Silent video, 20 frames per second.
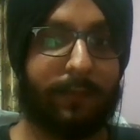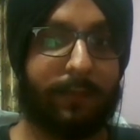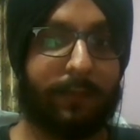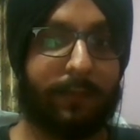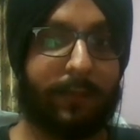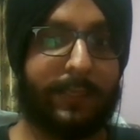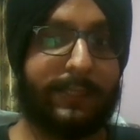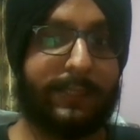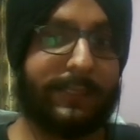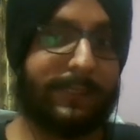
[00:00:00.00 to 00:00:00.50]

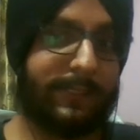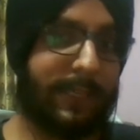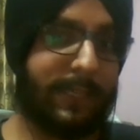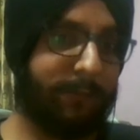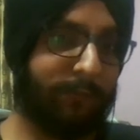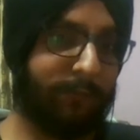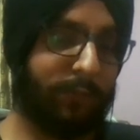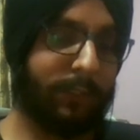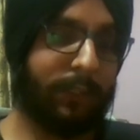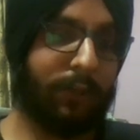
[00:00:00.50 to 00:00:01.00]
is same
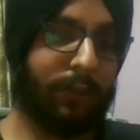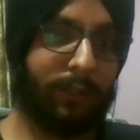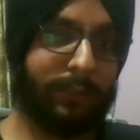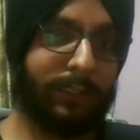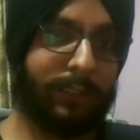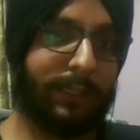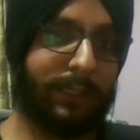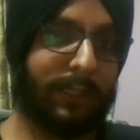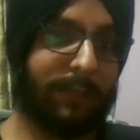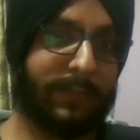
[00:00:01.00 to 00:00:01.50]
for the all
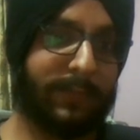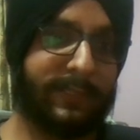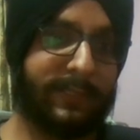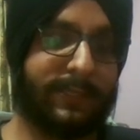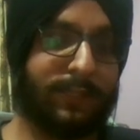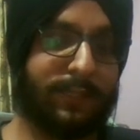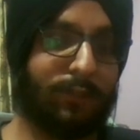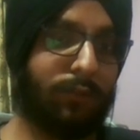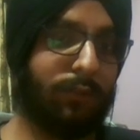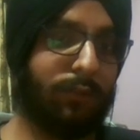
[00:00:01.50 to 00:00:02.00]
3 campuses.
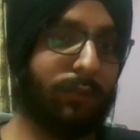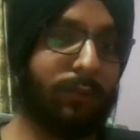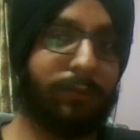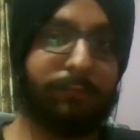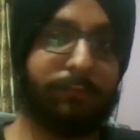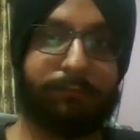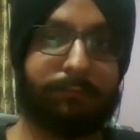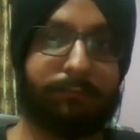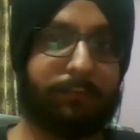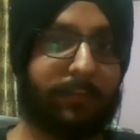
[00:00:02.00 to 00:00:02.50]

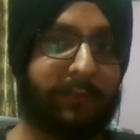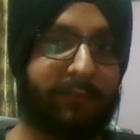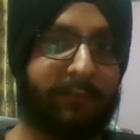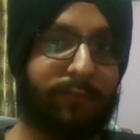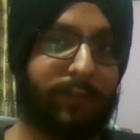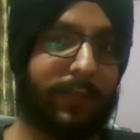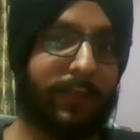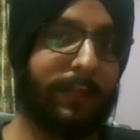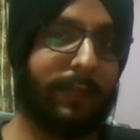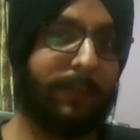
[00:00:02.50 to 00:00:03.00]
So
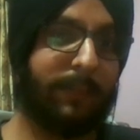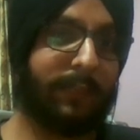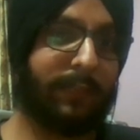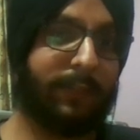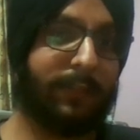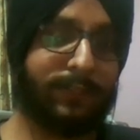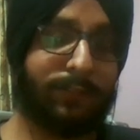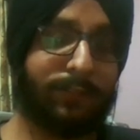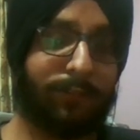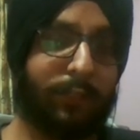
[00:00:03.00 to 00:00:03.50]
for any
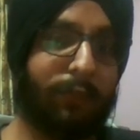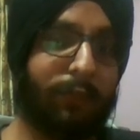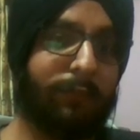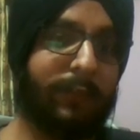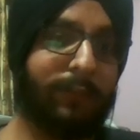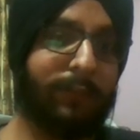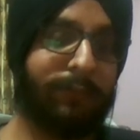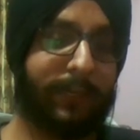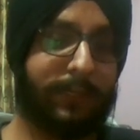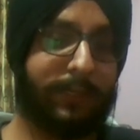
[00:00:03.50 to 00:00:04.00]
practice school, you will
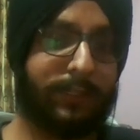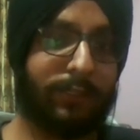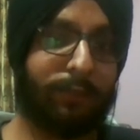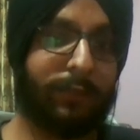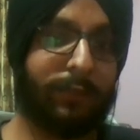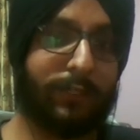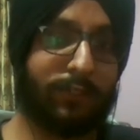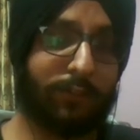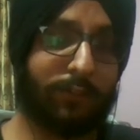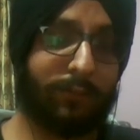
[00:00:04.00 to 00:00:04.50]
find
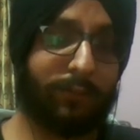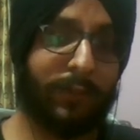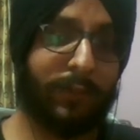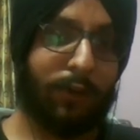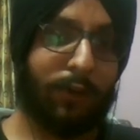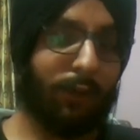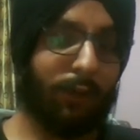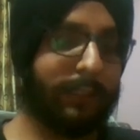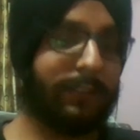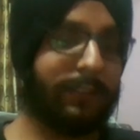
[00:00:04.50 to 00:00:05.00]
students of
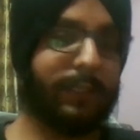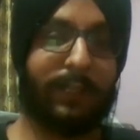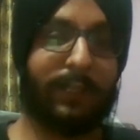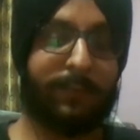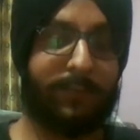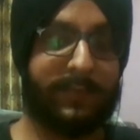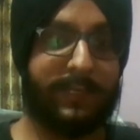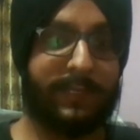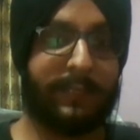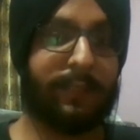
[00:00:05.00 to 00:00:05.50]
all the 3
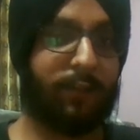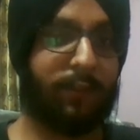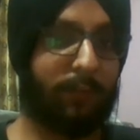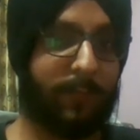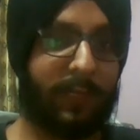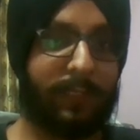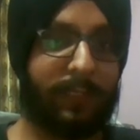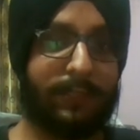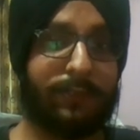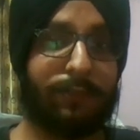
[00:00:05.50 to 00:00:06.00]
campuses in your
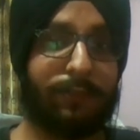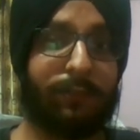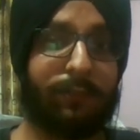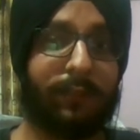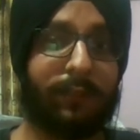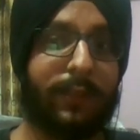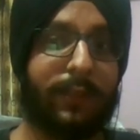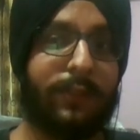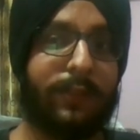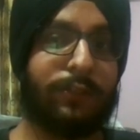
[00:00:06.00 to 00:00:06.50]
practice school.
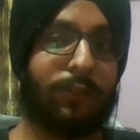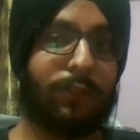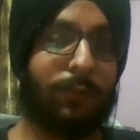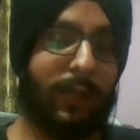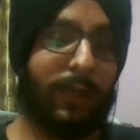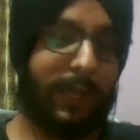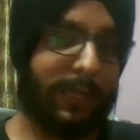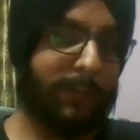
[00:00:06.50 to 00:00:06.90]
So I